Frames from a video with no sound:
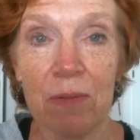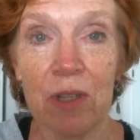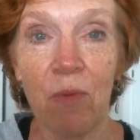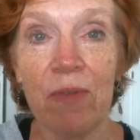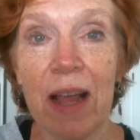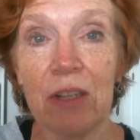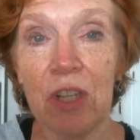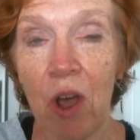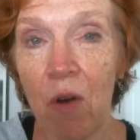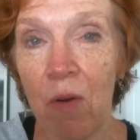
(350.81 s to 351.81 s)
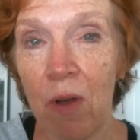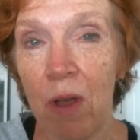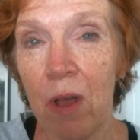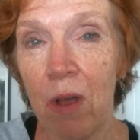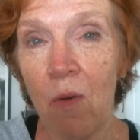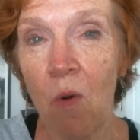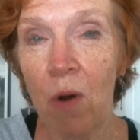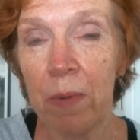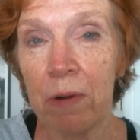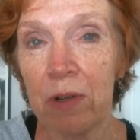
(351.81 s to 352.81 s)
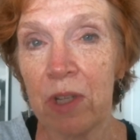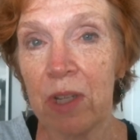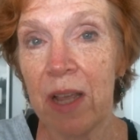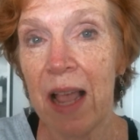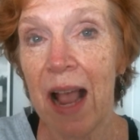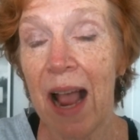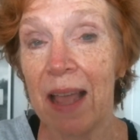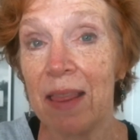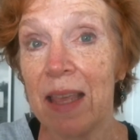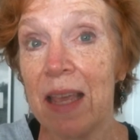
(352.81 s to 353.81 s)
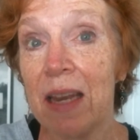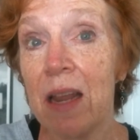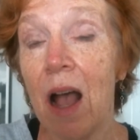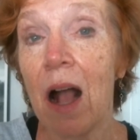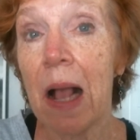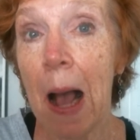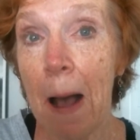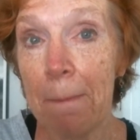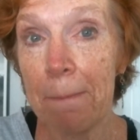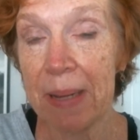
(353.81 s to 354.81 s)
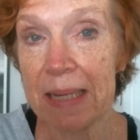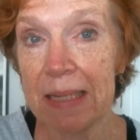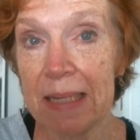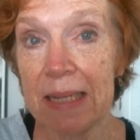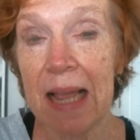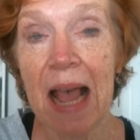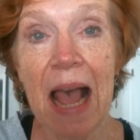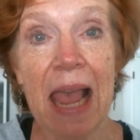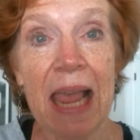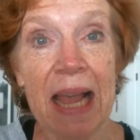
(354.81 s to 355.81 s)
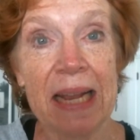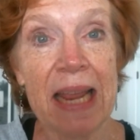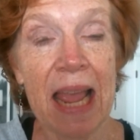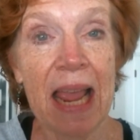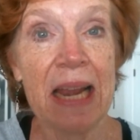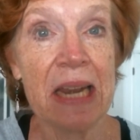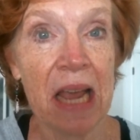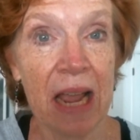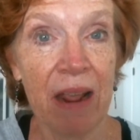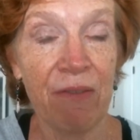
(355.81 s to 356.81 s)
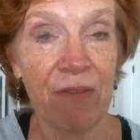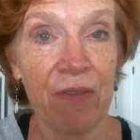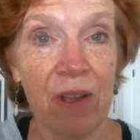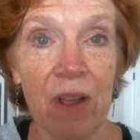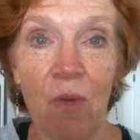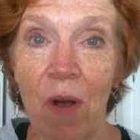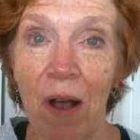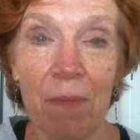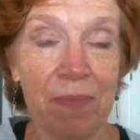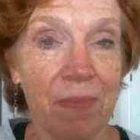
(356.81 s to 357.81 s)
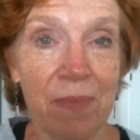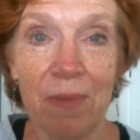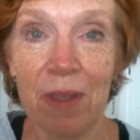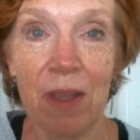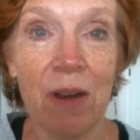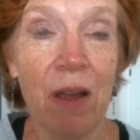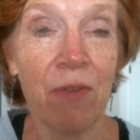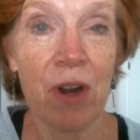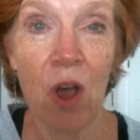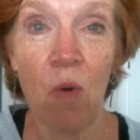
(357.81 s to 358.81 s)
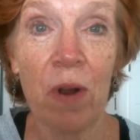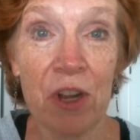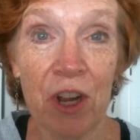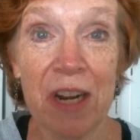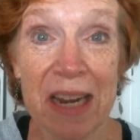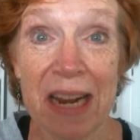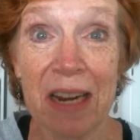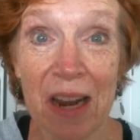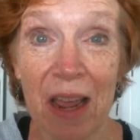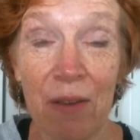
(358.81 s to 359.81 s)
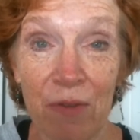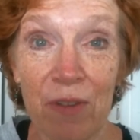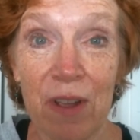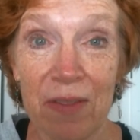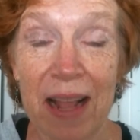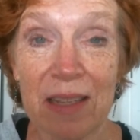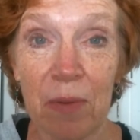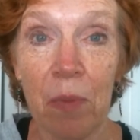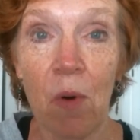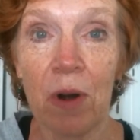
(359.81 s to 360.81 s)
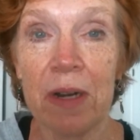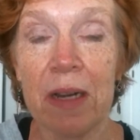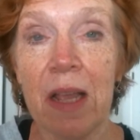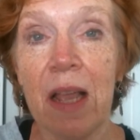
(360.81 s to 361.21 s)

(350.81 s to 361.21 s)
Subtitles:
So we've got toe warmers, and then a compass and a knife. Well, you never know when you're going to need a knife. That's important.